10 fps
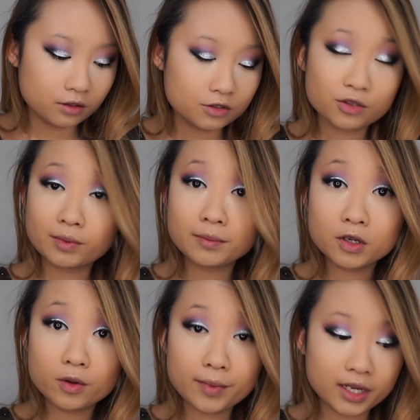So I'm going to be
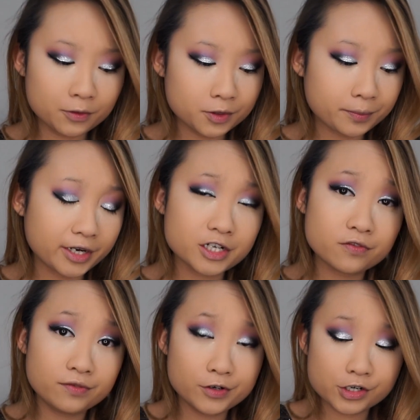going back in with Punch
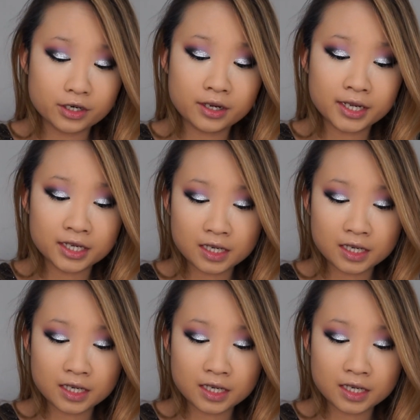Fuchsia again.